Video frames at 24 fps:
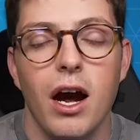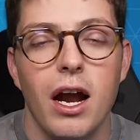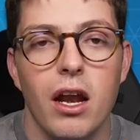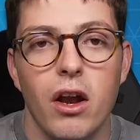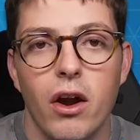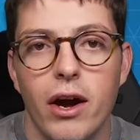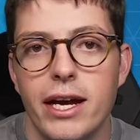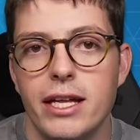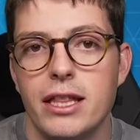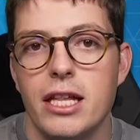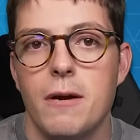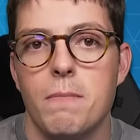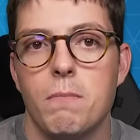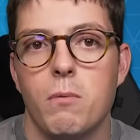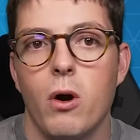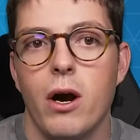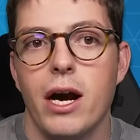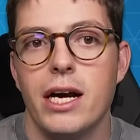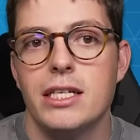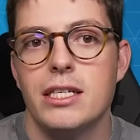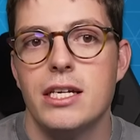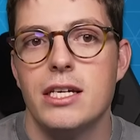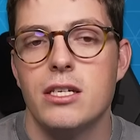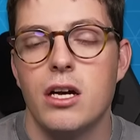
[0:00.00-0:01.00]
I like their
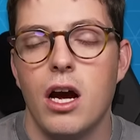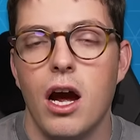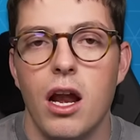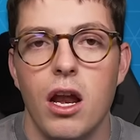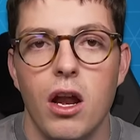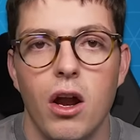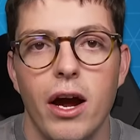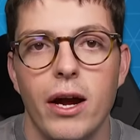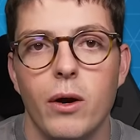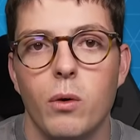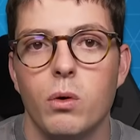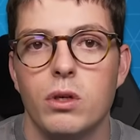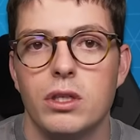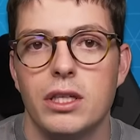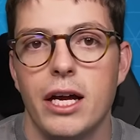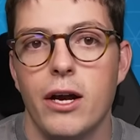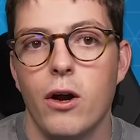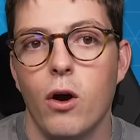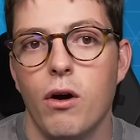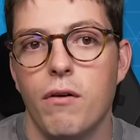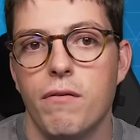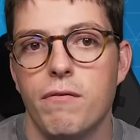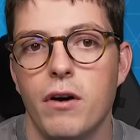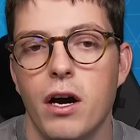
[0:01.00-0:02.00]
prices. I like what they
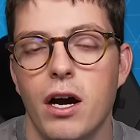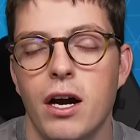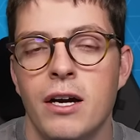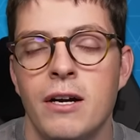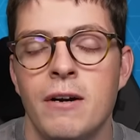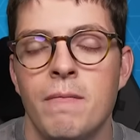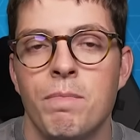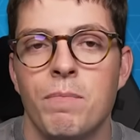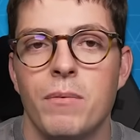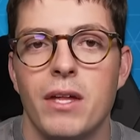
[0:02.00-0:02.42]
offer.